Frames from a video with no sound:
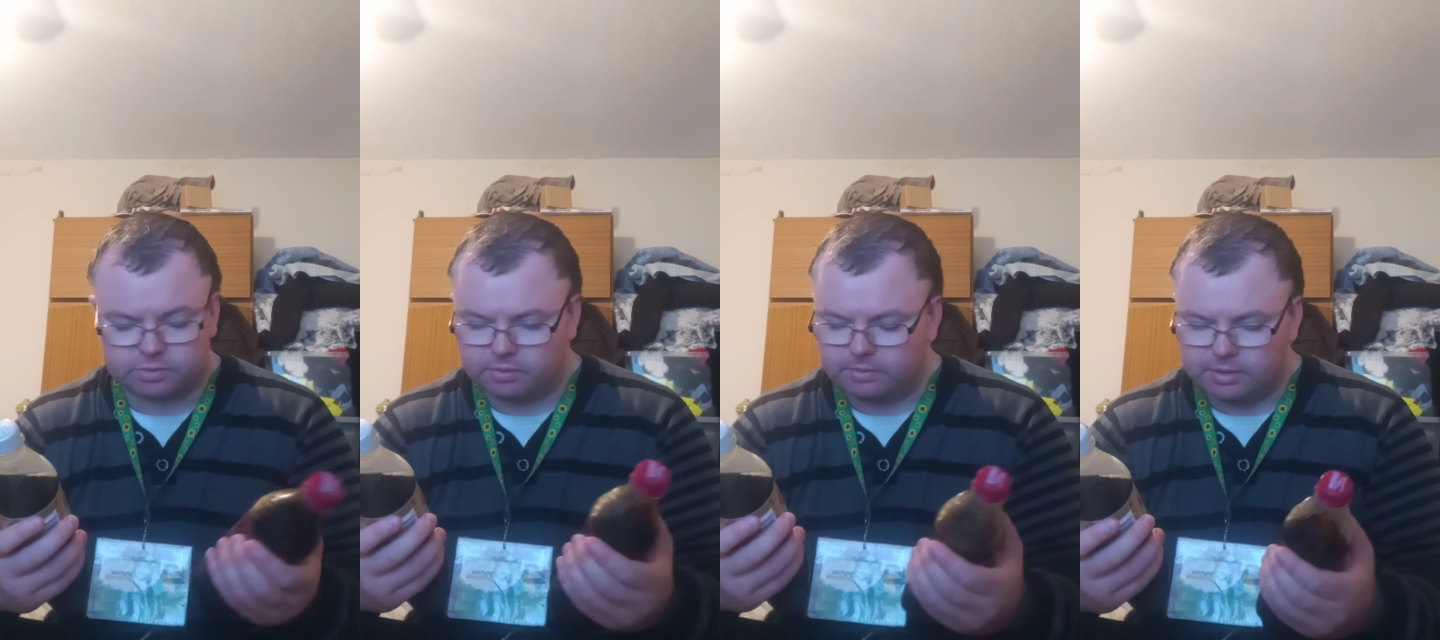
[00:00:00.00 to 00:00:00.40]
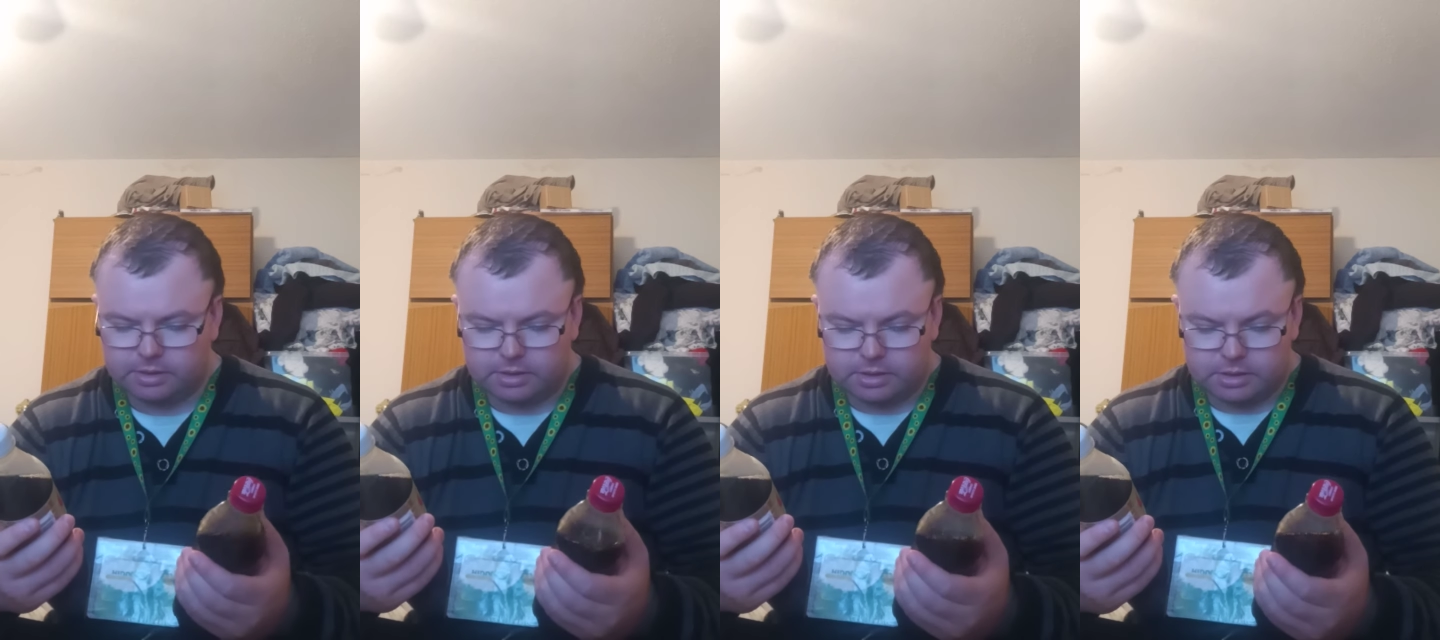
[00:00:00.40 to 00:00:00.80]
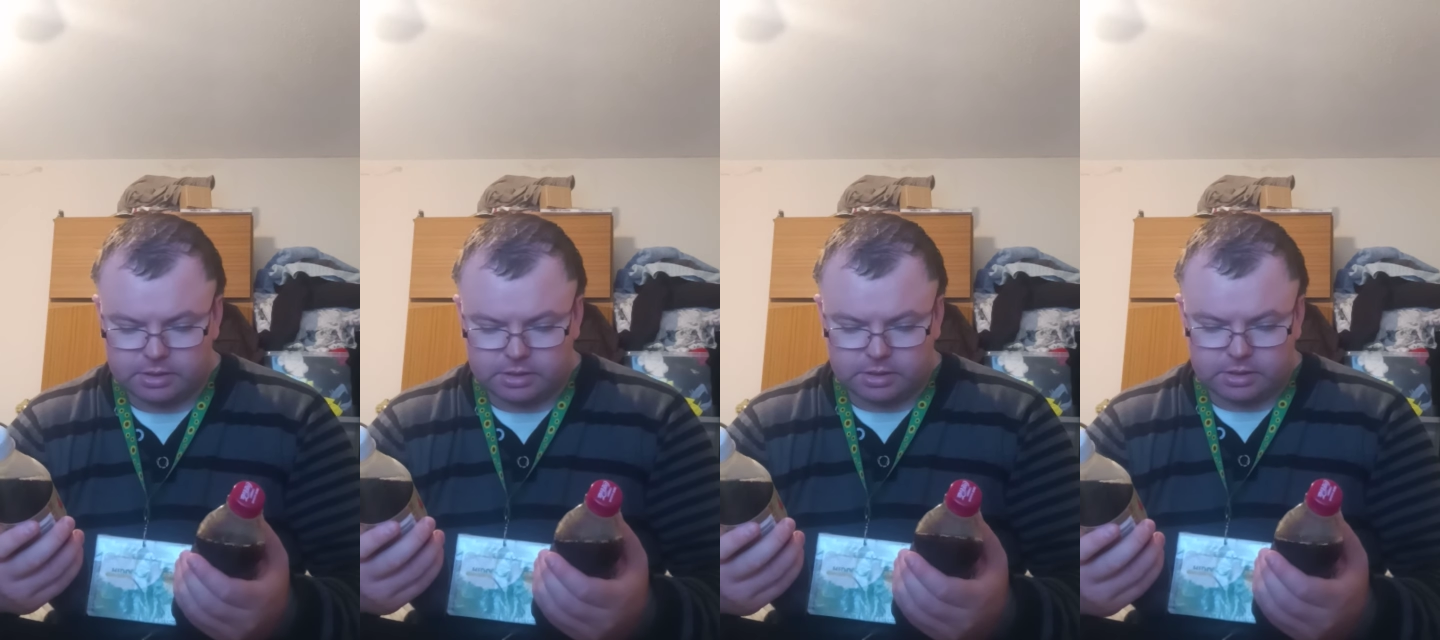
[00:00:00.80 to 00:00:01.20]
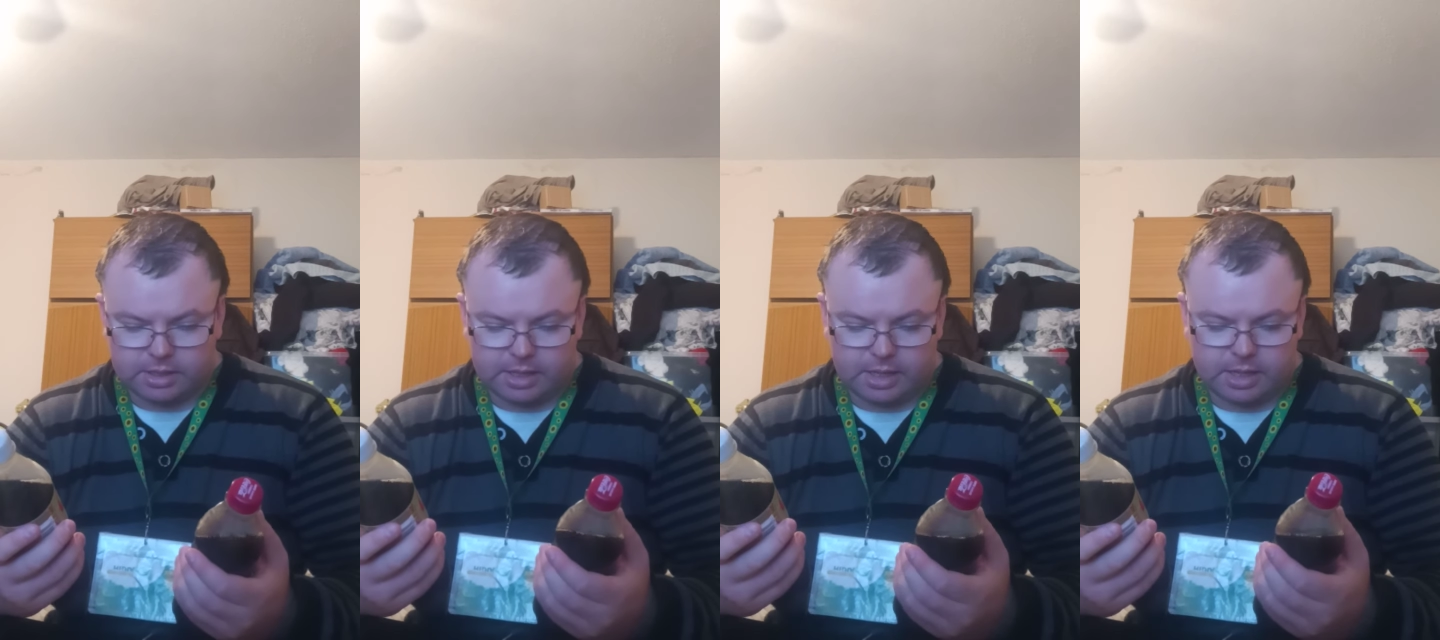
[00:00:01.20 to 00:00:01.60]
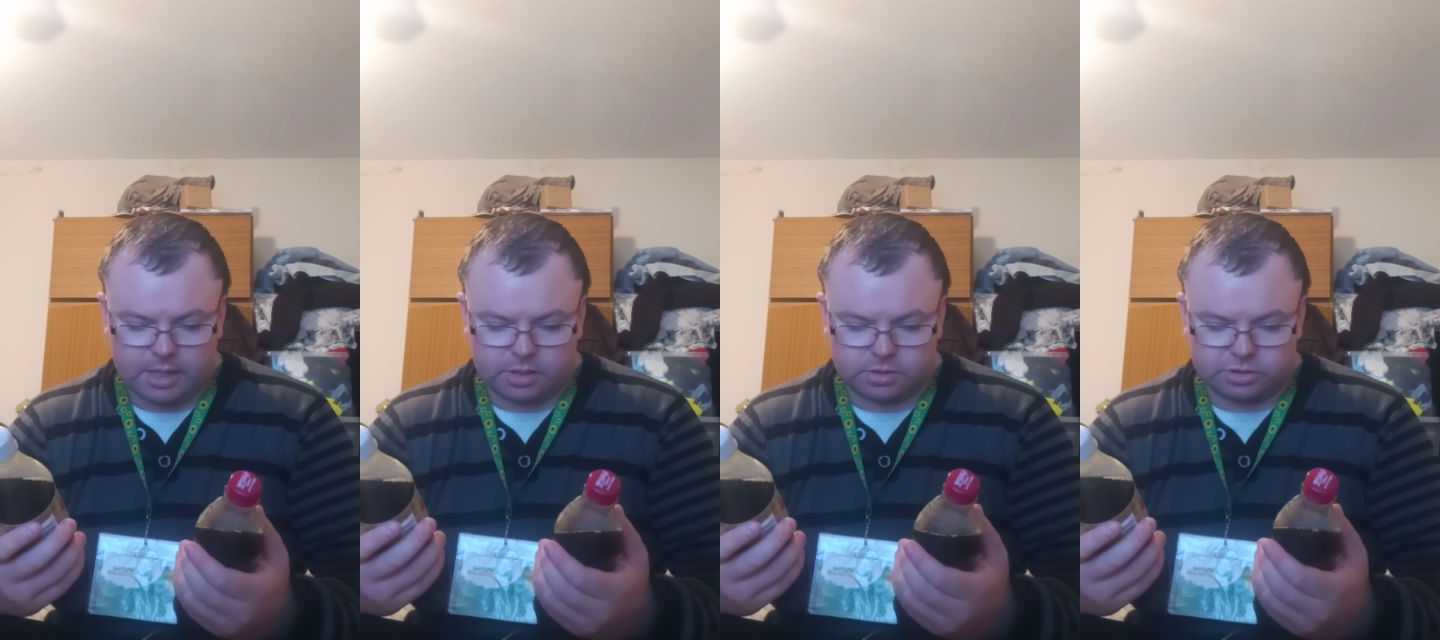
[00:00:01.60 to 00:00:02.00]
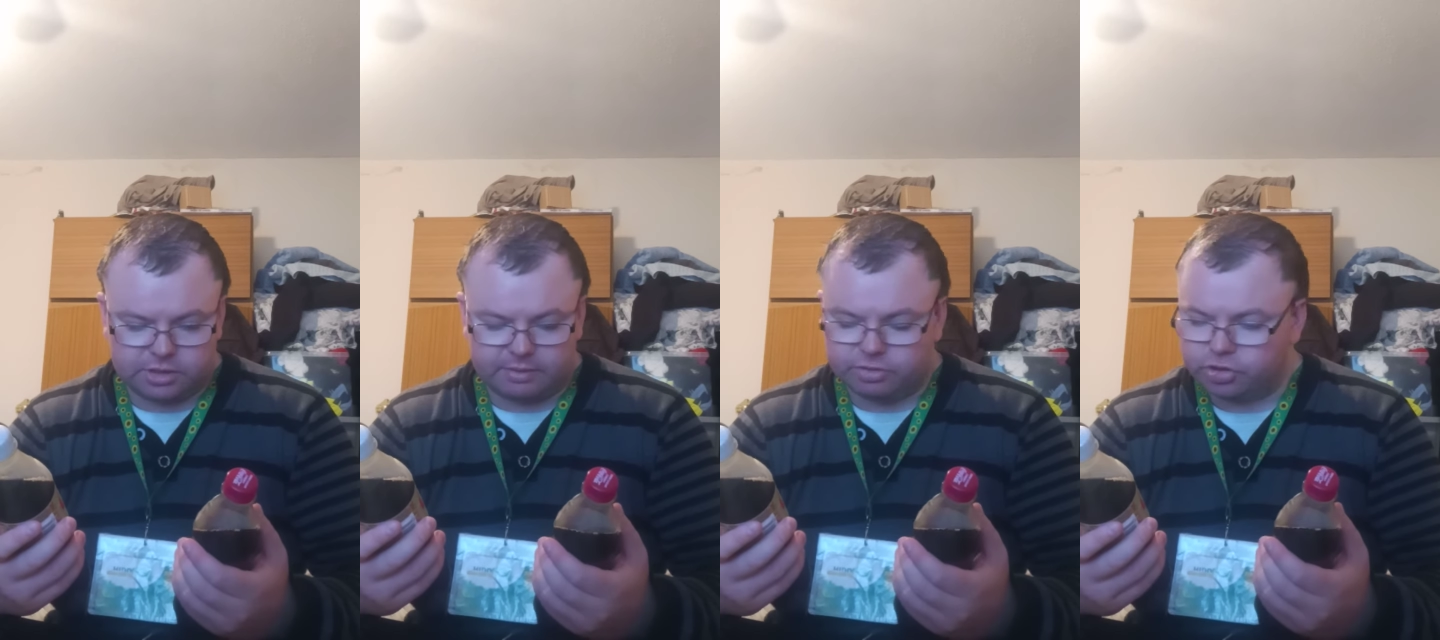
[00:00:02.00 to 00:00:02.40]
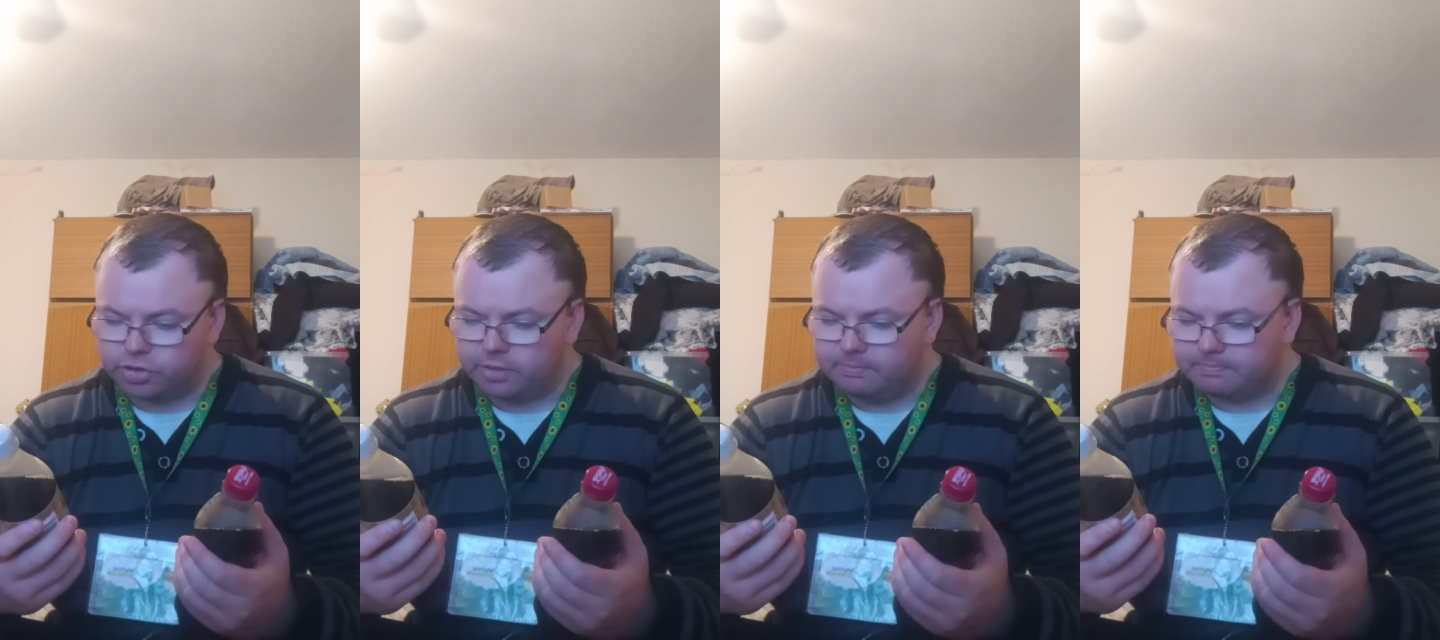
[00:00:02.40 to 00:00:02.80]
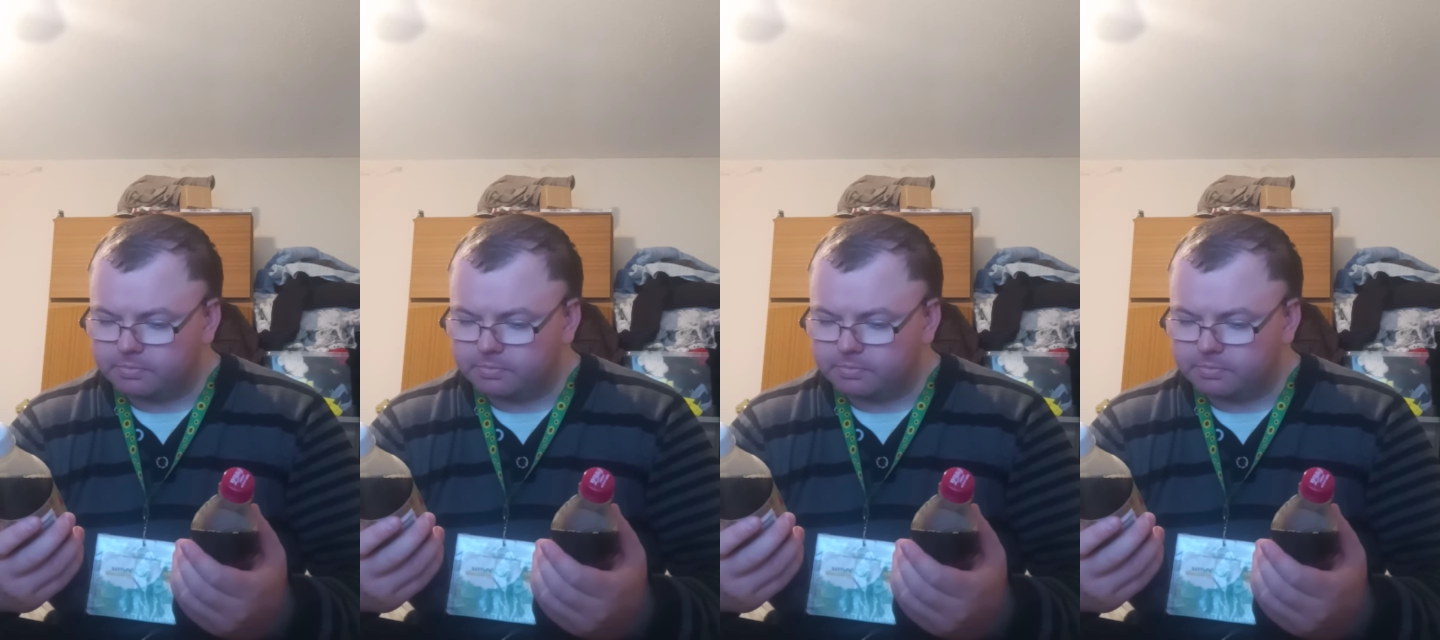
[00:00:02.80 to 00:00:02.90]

well. Uh, zero sugar.